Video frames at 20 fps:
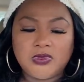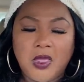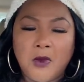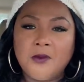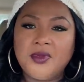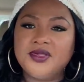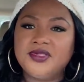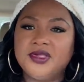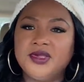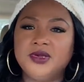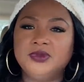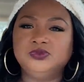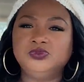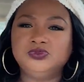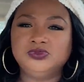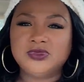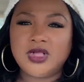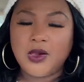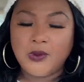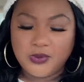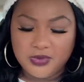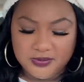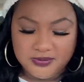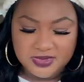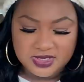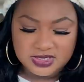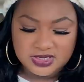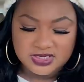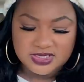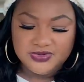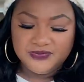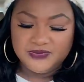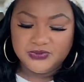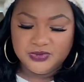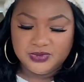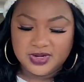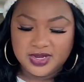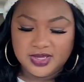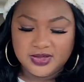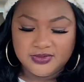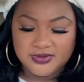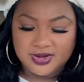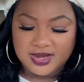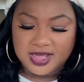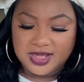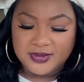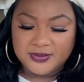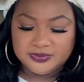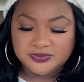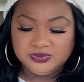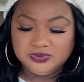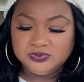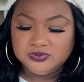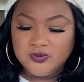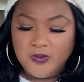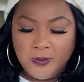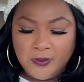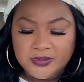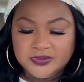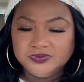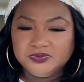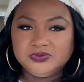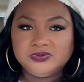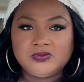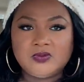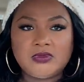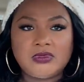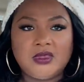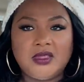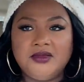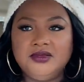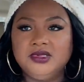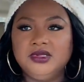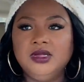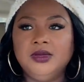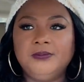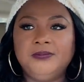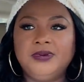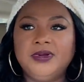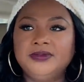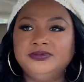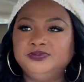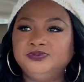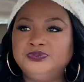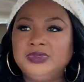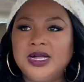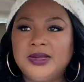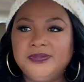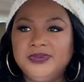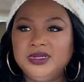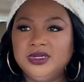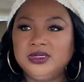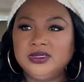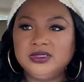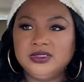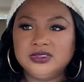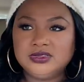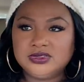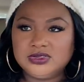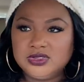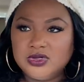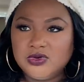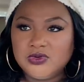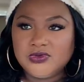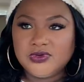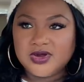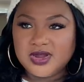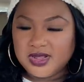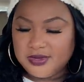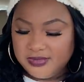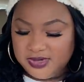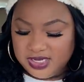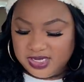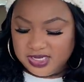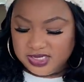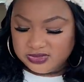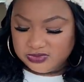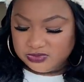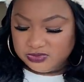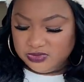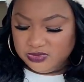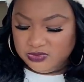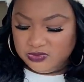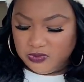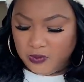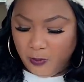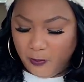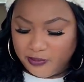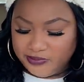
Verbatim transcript: But yeah, I will miss seafood. I ain't gonna lie. Good pop, pop in a good snow crab legs. Ooh.